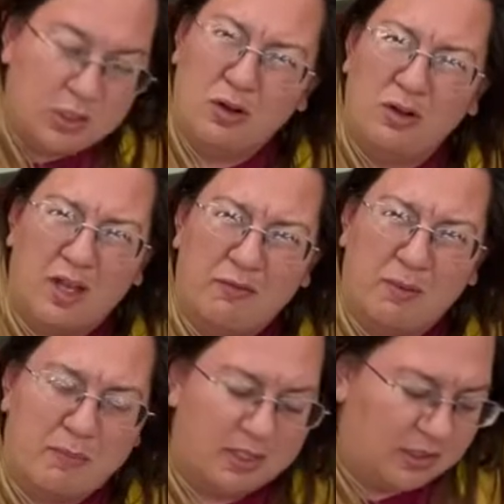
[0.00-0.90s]
You'll love
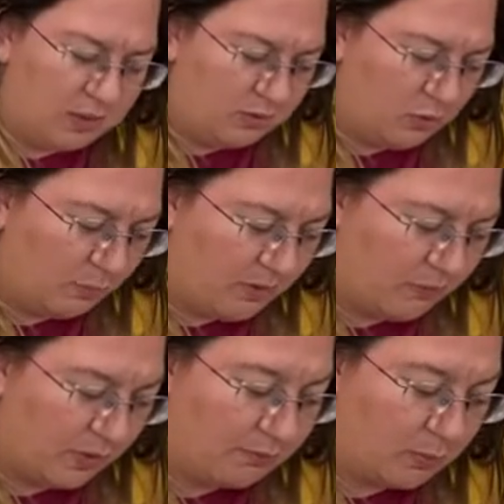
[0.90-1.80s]
them, and then you'll be
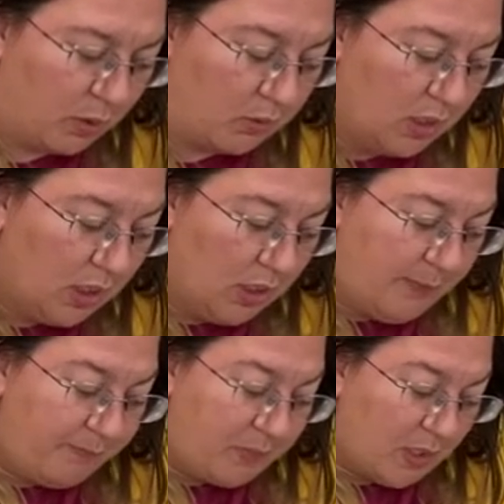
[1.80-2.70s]
forever broke.
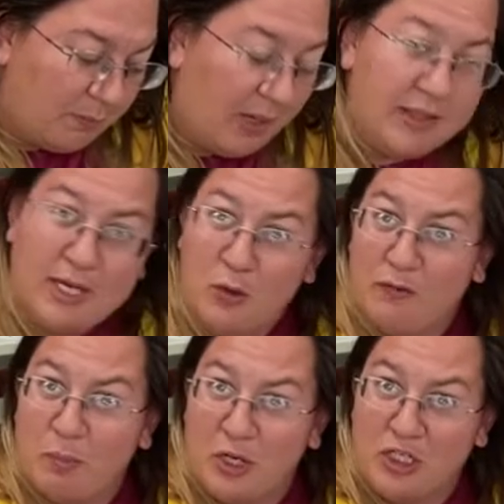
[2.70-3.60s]
But they do have a
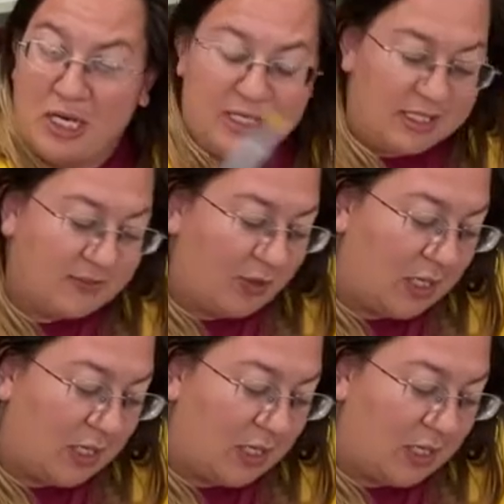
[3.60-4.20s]
brush end, and it's very